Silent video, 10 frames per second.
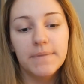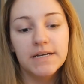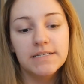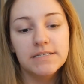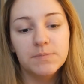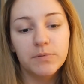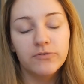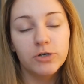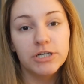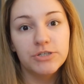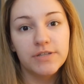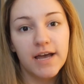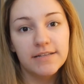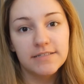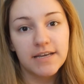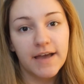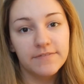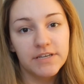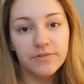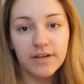But before I do that, I
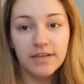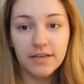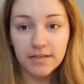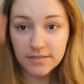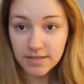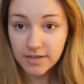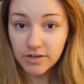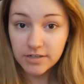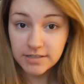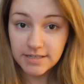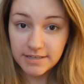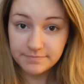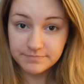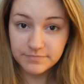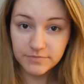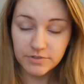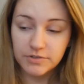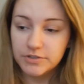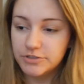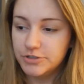have to get ready because I currently
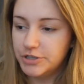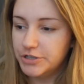don't look too